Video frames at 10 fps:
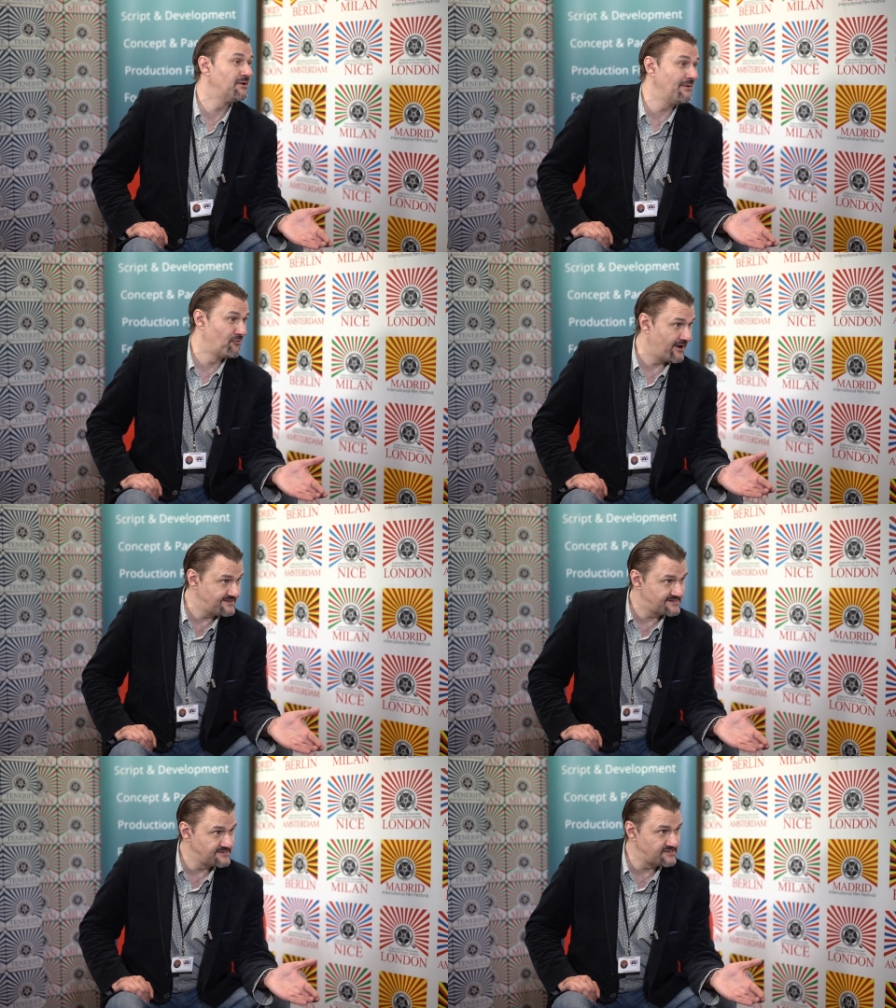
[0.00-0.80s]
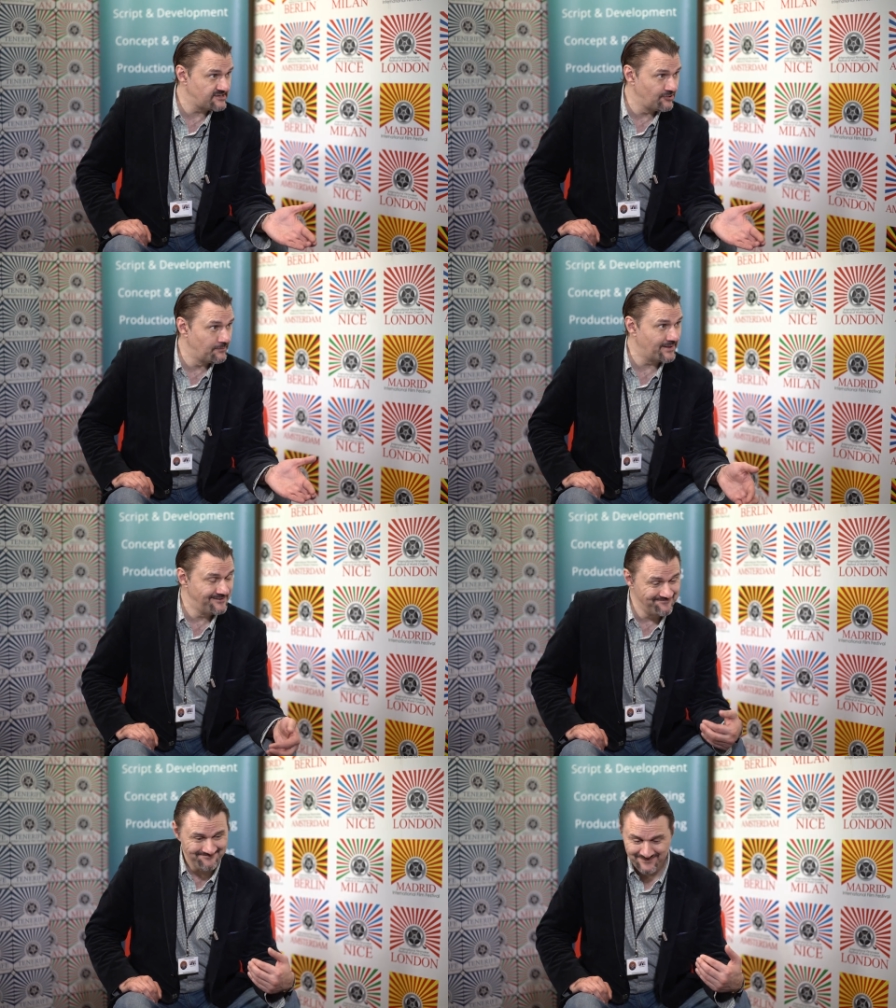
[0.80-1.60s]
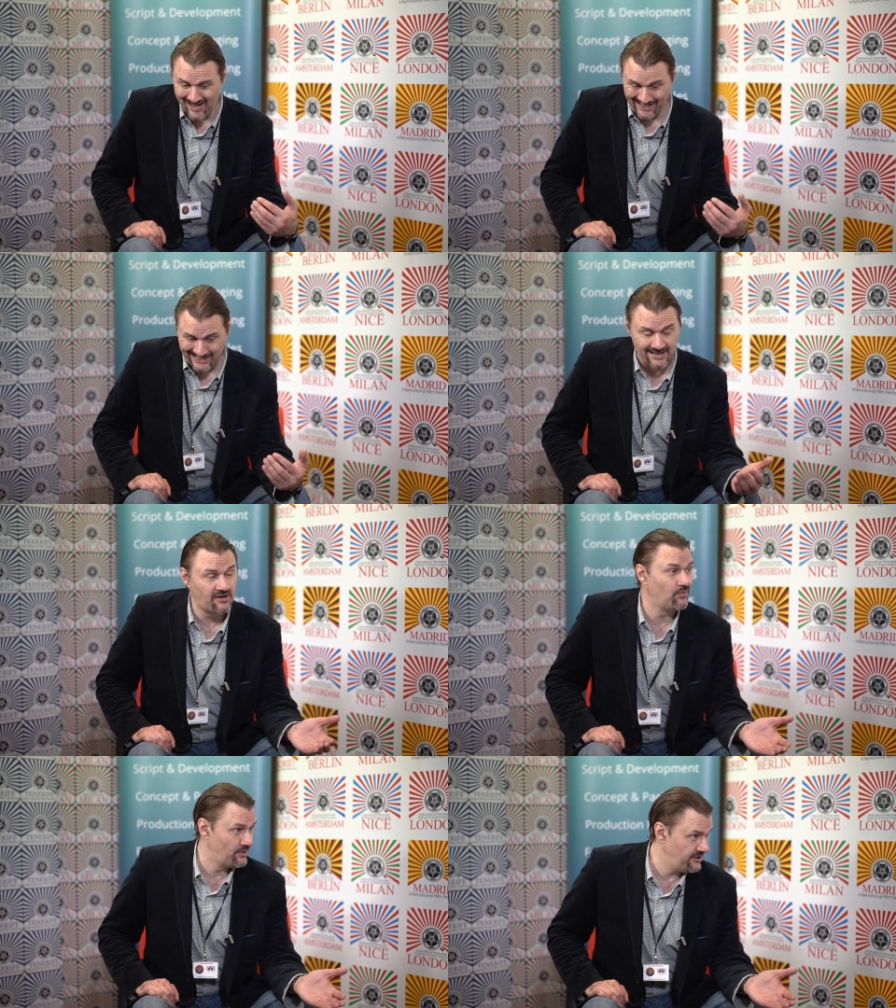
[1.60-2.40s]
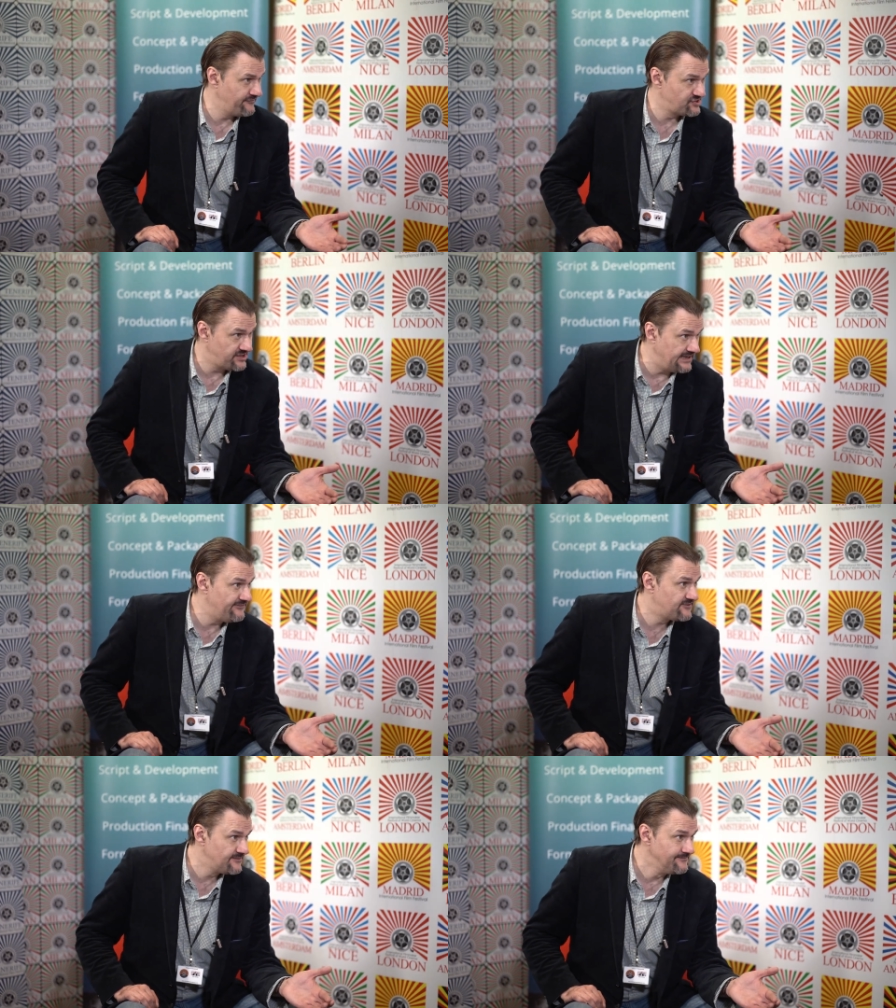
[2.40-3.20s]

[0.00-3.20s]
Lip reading: got a bit more editing to do, but I like what you've achieved.